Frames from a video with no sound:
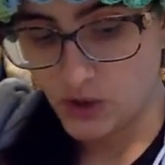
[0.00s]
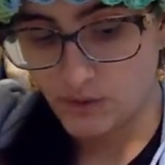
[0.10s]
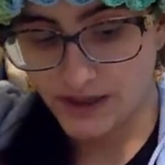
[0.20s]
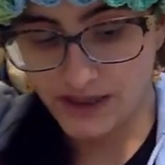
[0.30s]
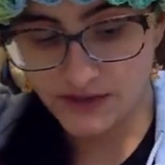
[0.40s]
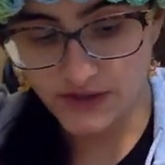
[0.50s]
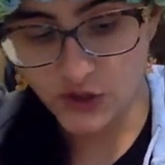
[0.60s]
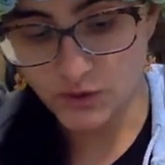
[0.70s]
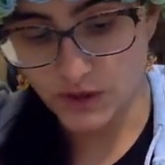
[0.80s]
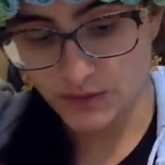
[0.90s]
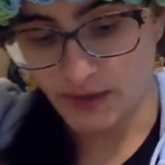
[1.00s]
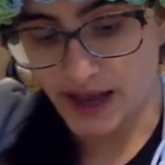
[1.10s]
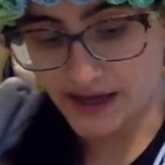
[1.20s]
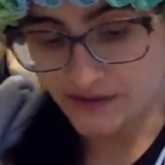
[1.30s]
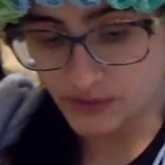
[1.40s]
When individuals
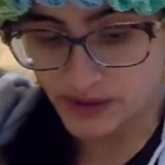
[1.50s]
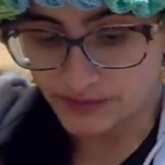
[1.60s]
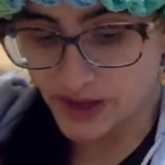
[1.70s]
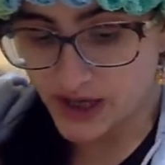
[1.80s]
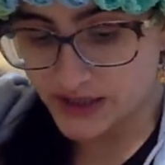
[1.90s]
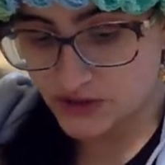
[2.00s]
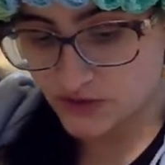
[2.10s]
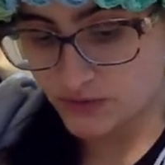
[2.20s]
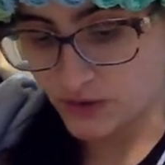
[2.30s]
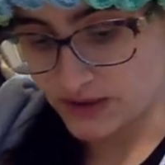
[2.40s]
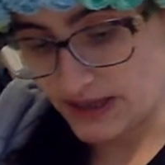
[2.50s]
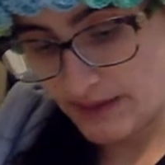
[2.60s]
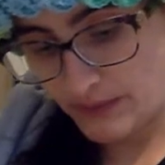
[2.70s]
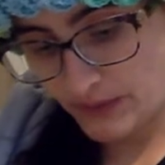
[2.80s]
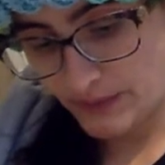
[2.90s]
buy government bonds, for
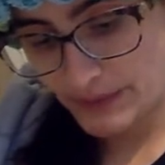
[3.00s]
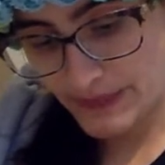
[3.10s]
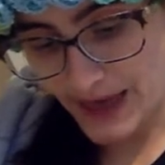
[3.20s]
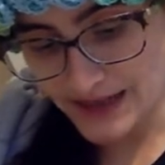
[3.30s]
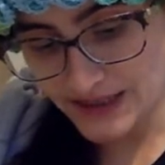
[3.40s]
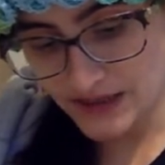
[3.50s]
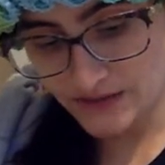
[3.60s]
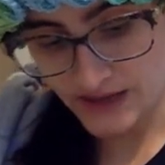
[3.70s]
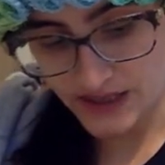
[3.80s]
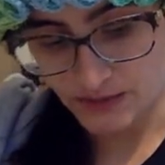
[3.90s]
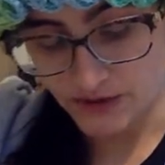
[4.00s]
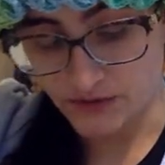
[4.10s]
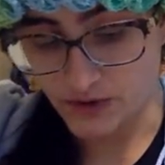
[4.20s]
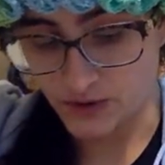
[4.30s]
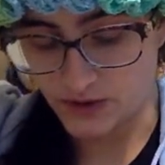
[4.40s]
example, that is an investment
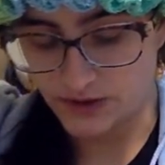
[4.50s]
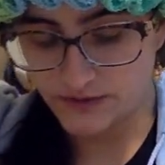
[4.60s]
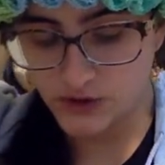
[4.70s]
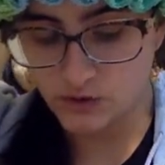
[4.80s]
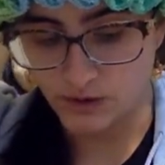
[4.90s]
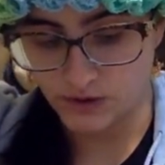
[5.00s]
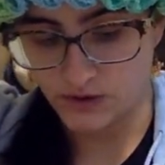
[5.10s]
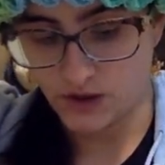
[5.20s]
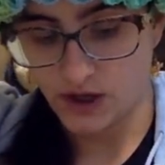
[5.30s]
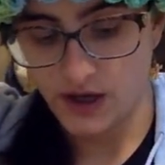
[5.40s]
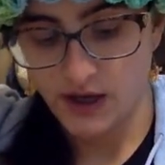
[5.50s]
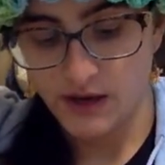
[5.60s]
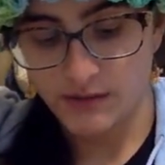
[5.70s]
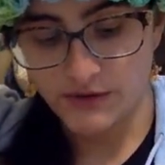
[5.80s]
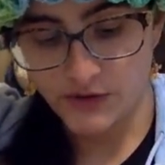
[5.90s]
for those individuals.
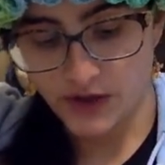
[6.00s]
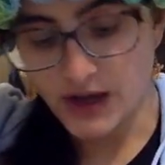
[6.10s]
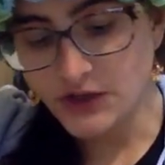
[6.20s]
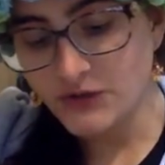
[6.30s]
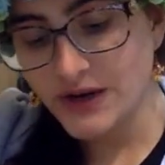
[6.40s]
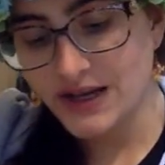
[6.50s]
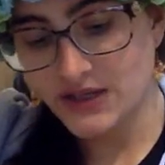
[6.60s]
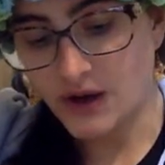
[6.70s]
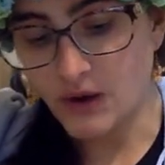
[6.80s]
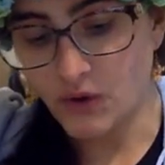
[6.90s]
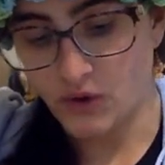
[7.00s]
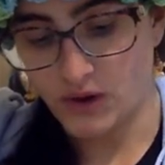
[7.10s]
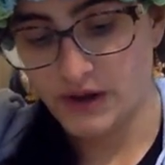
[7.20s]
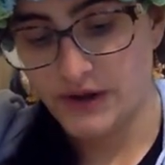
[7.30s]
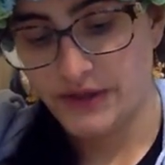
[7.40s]
But for the country as a
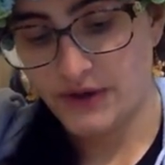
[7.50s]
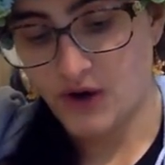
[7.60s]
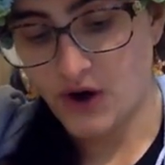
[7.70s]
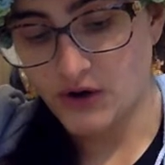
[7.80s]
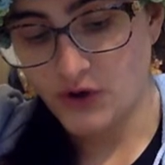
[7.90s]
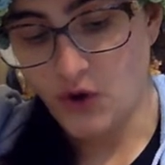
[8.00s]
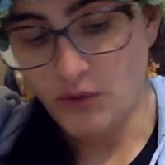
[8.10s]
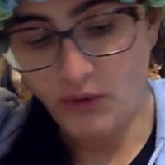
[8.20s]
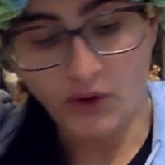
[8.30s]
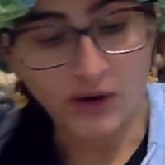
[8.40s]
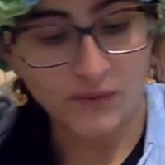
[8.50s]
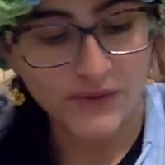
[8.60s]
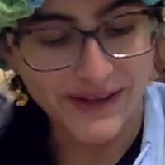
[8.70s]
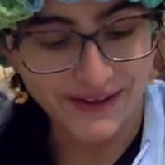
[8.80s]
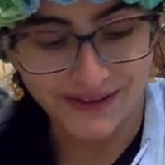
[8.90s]
whole, there are no more
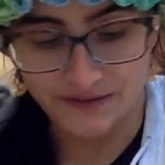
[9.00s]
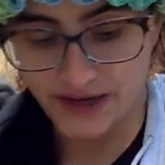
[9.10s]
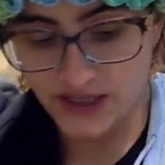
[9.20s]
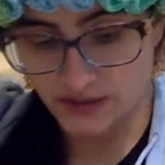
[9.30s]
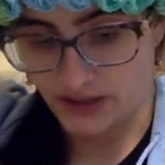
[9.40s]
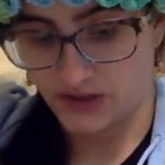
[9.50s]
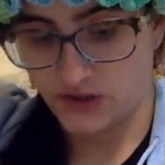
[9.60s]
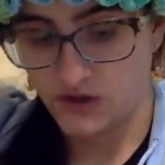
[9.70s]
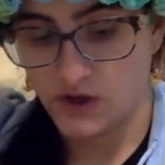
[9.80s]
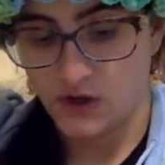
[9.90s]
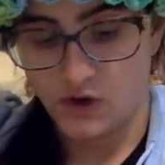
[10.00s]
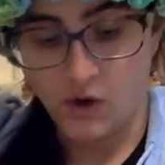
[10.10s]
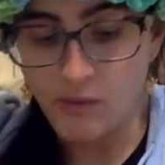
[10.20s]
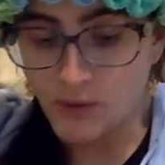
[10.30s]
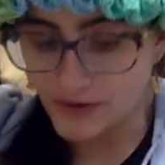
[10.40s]
real investments,
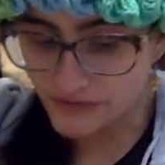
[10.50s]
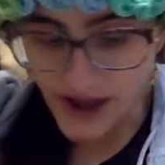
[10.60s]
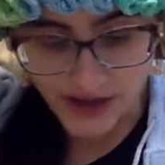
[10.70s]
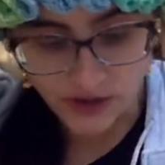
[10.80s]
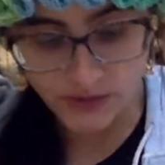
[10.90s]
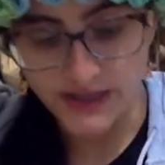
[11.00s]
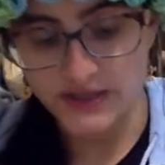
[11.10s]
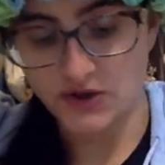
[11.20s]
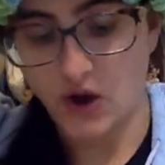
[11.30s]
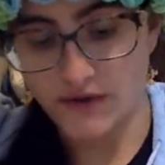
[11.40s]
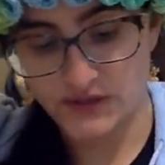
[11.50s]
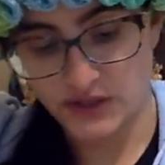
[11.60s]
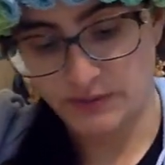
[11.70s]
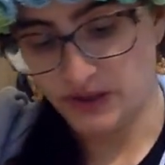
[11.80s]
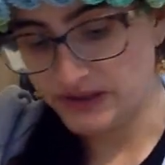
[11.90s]
no more factories,
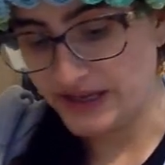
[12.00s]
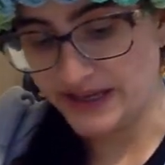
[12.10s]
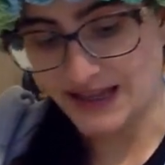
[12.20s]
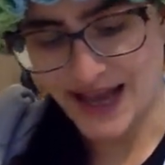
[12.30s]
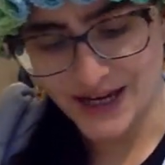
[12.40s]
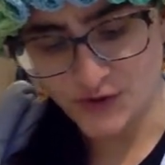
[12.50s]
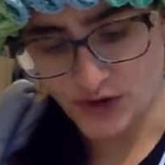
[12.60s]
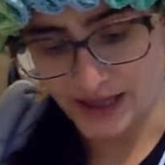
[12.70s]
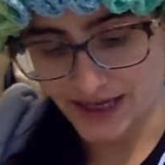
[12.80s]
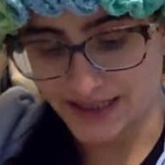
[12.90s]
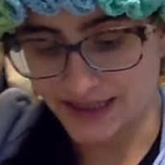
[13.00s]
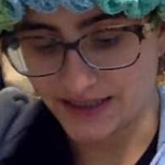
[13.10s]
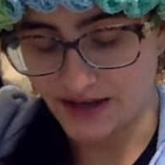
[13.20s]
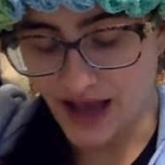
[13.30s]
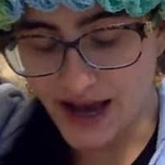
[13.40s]
office buildings, hydroelect-
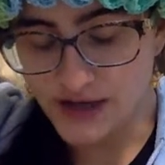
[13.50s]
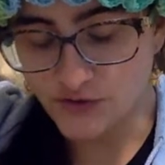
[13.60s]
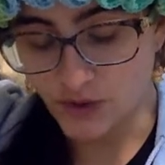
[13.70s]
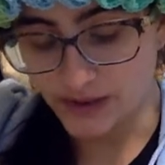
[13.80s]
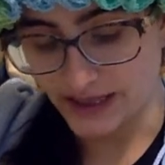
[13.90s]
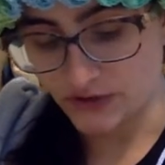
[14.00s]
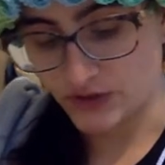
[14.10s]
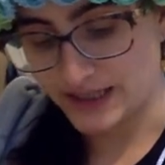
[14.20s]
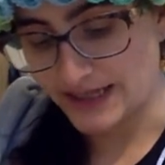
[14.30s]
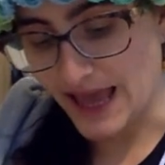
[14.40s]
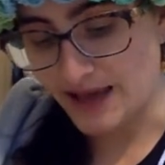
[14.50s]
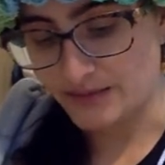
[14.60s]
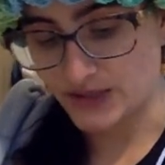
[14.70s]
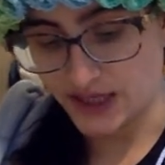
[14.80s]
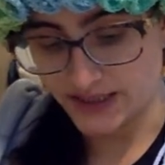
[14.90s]
hydroelectric
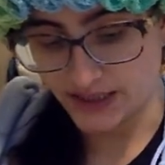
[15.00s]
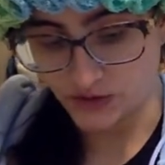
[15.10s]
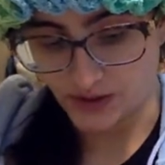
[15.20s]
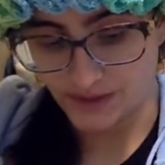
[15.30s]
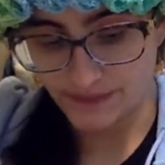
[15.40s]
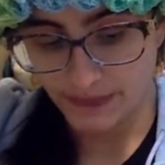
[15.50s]
dams, et cetera,